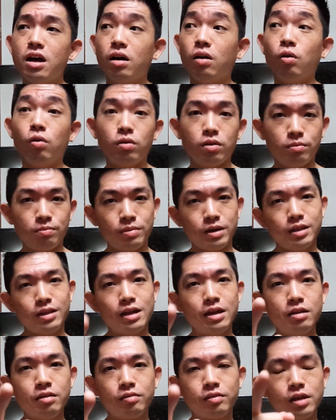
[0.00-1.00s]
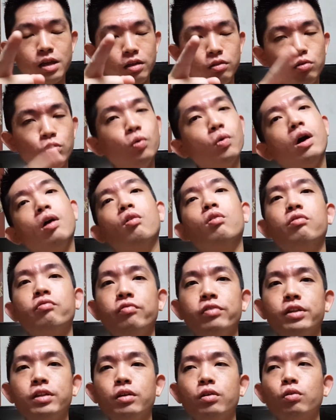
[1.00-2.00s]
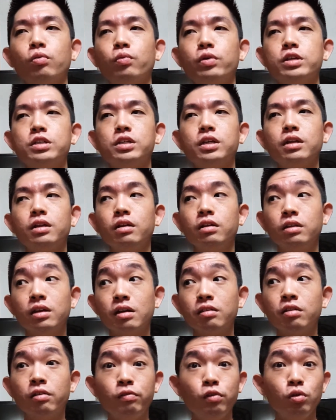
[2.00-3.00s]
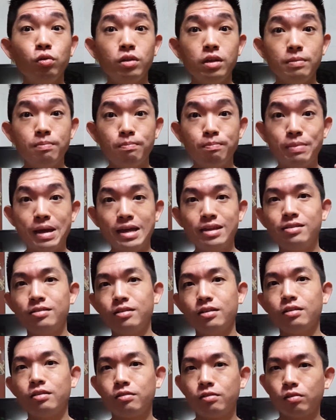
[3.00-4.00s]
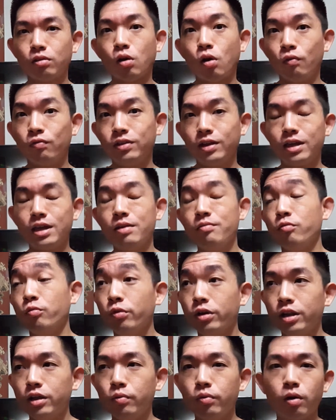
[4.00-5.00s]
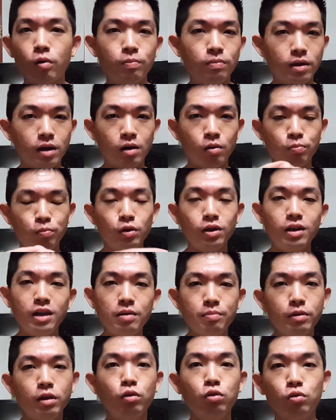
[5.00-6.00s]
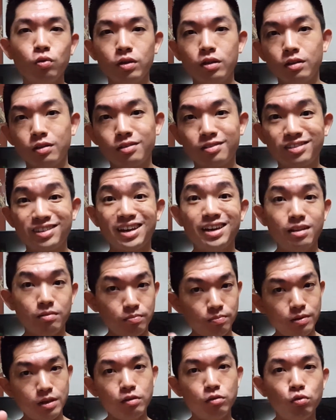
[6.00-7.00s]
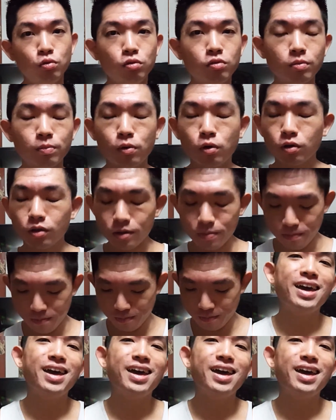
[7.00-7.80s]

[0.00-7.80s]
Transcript: Oh, but there is a 2-hour video which does give you the basis of the game really well. I'll put a link below to his site. Please do support him.